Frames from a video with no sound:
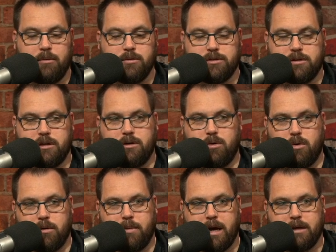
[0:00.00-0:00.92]
He was the
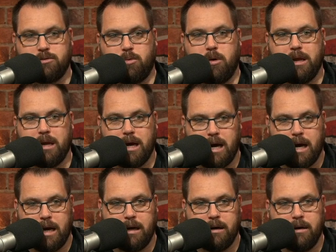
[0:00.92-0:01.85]
quarterback
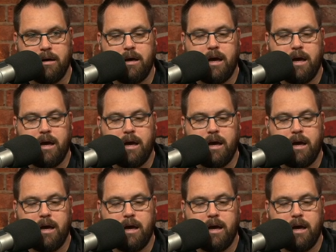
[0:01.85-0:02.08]
twenty-nine.